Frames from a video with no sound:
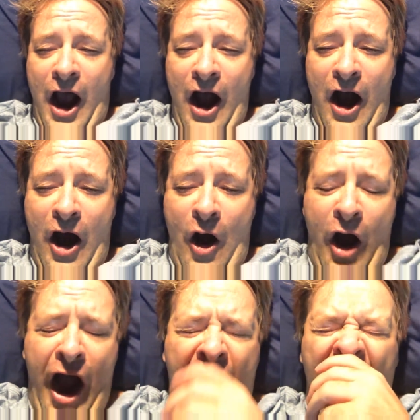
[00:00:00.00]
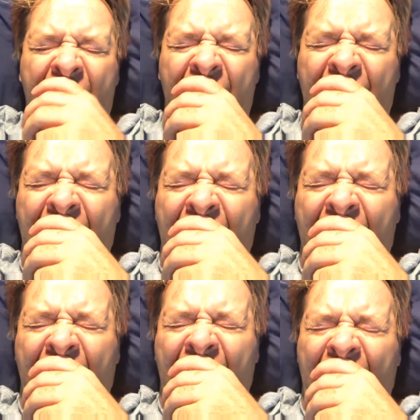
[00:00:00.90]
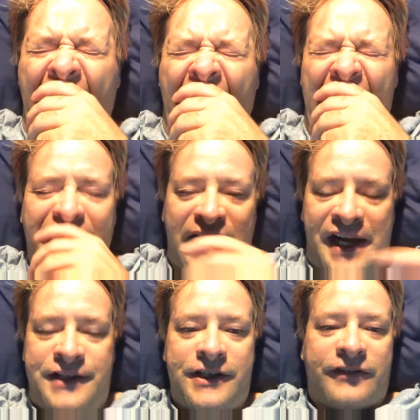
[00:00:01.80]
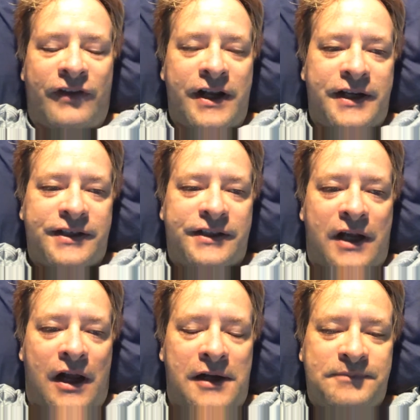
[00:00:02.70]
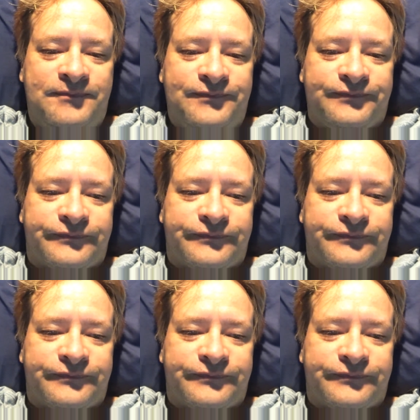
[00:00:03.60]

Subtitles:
I just finished this